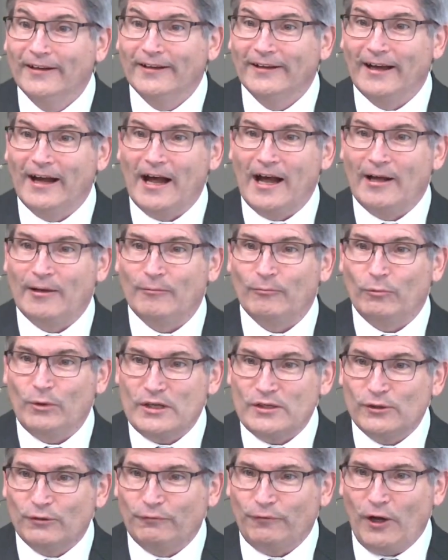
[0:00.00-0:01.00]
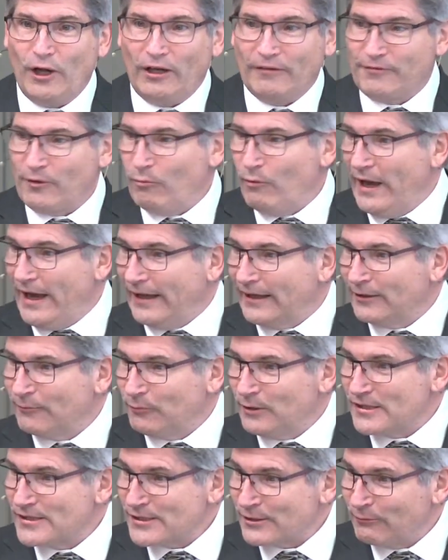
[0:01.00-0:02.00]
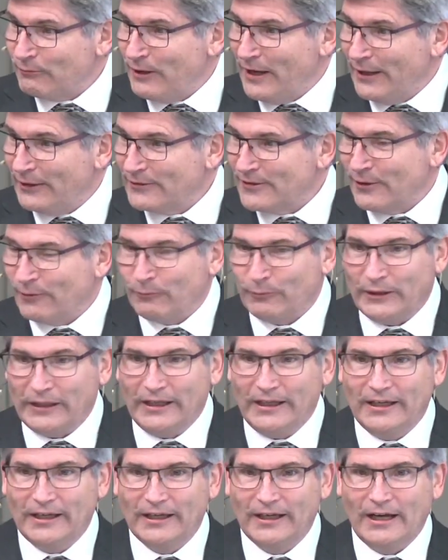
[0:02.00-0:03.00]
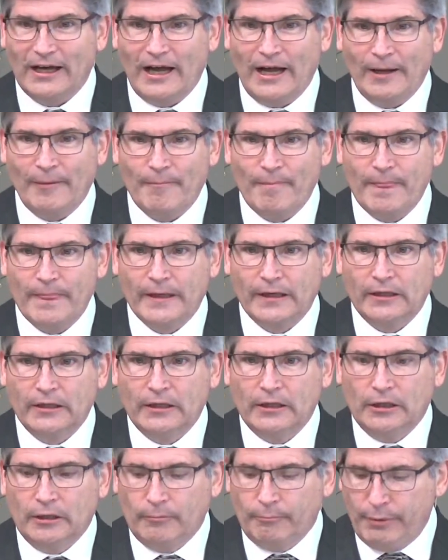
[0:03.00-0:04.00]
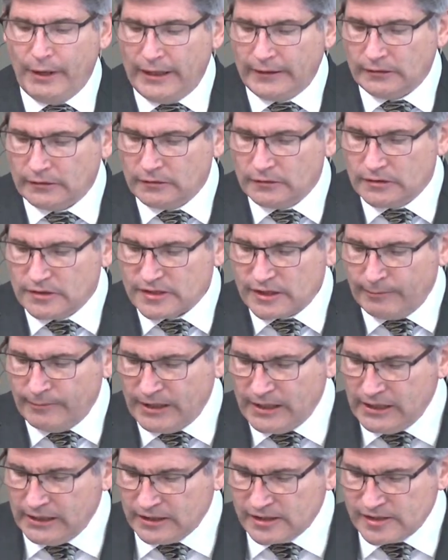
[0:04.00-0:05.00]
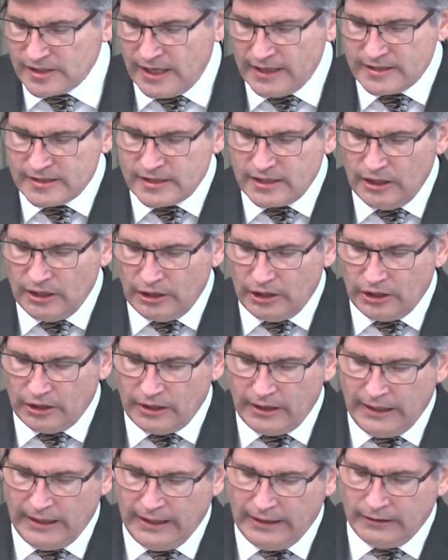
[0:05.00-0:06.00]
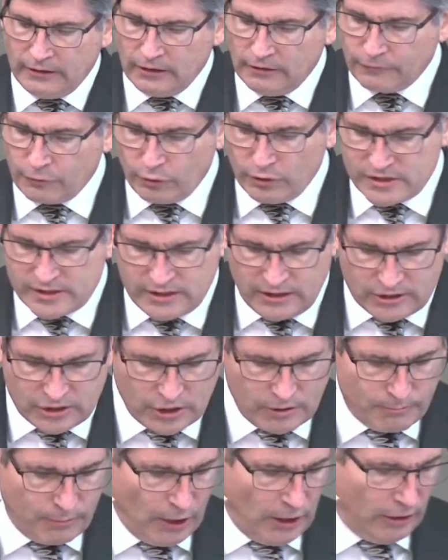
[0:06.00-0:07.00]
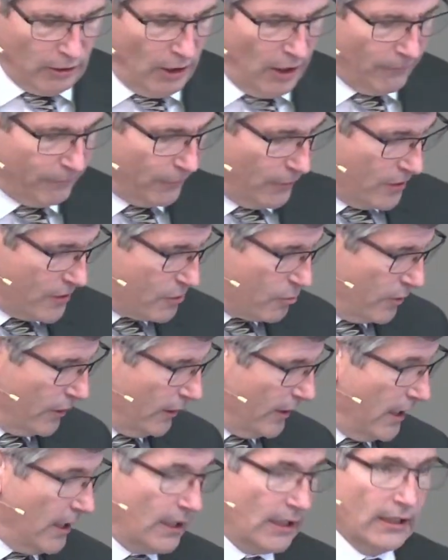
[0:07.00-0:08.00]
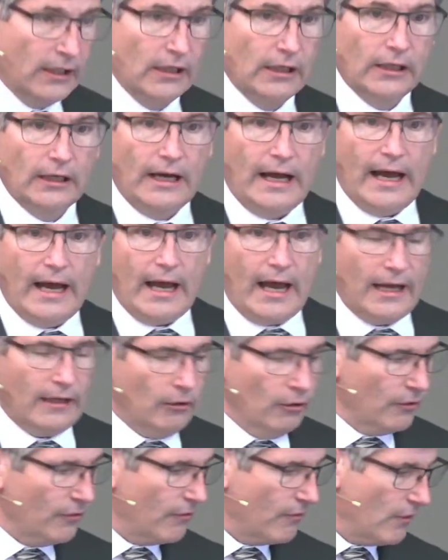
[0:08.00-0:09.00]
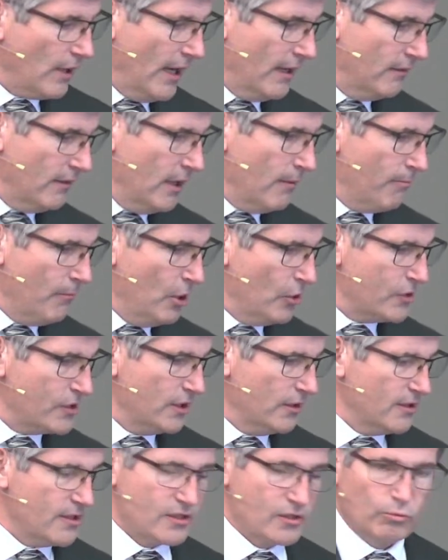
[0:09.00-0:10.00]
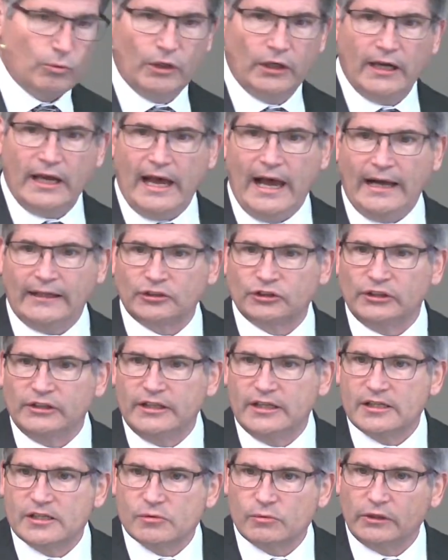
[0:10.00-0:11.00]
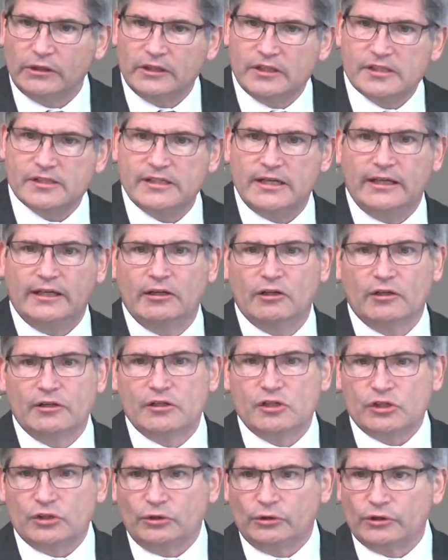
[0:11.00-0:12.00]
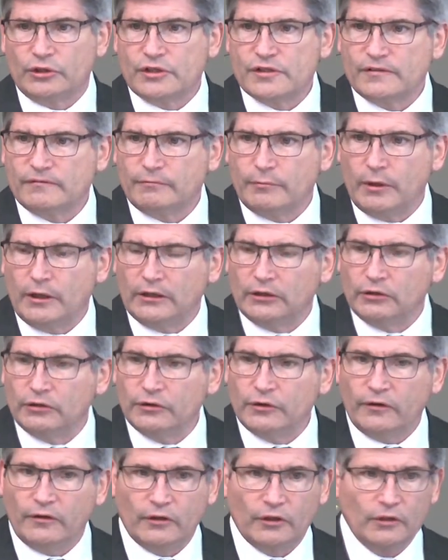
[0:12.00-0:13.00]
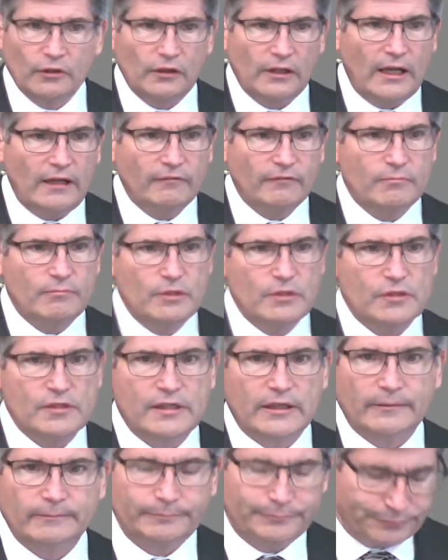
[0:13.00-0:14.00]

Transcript: Um, we do fall off the wagon once in a while, don't we? Um, but some of the insights here, and of course, Dietrich Bonhoeffer is really, I, I, don't, I think most of this work actually is really standing on the shoulders of Martin Luther, who loved music